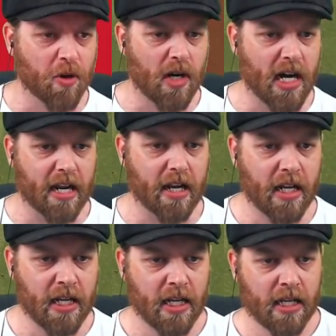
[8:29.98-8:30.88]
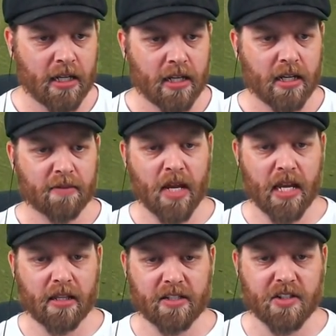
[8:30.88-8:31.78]
1. A
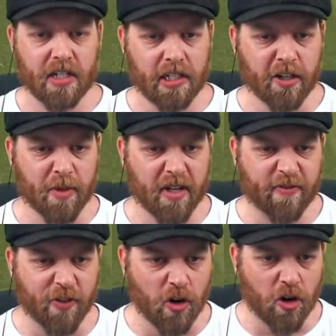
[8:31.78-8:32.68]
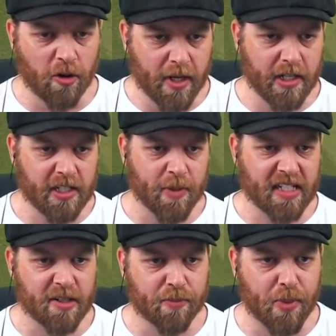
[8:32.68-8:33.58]
man that's in a little bit of form, and he's
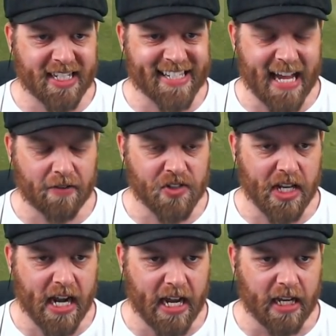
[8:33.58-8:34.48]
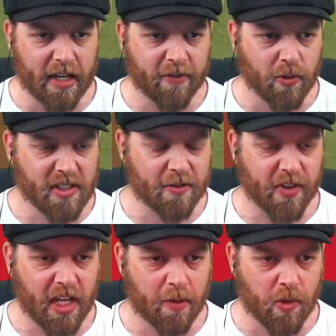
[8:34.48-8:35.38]
made some big saves today. If it wasn't for
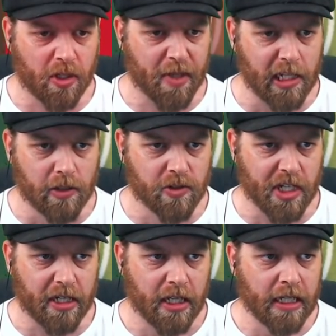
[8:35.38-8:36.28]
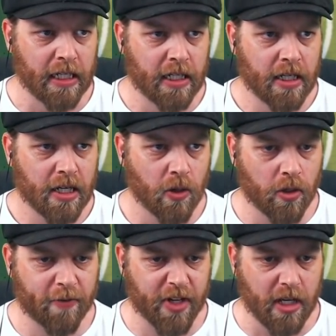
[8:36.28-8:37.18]
him, we'd be losing.
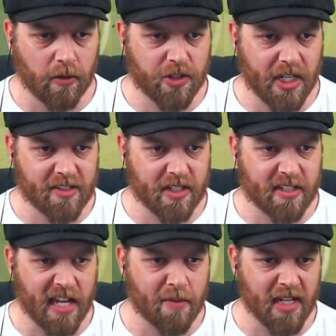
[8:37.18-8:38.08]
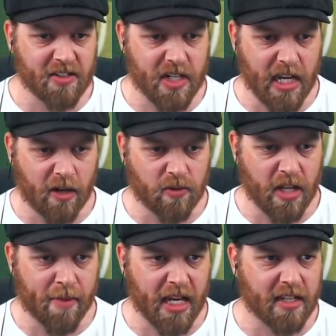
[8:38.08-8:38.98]
Corner for Colchester, 10 minutes to go.
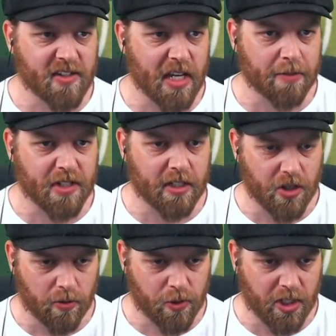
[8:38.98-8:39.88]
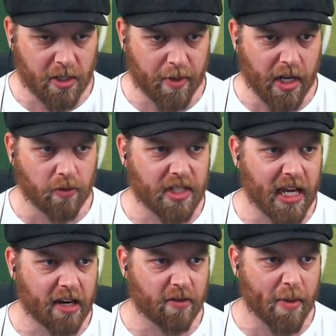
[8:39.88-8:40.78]
They make a substitution that we don't
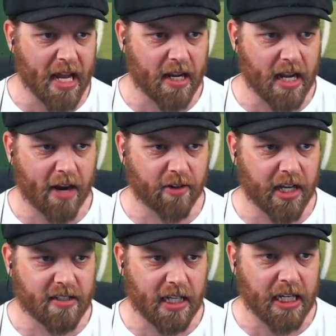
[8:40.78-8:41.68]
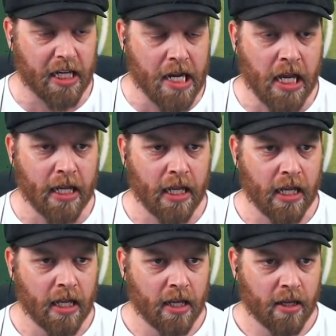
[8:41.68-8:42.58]
care about. Harriet in.
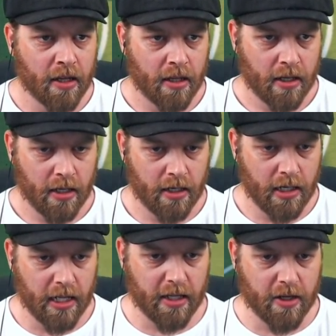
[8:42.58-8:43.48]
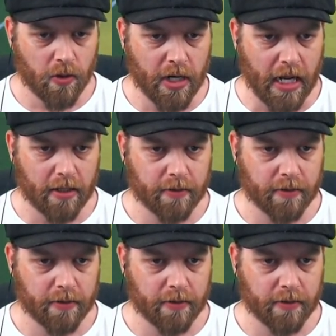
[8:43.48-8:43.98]
Another corner.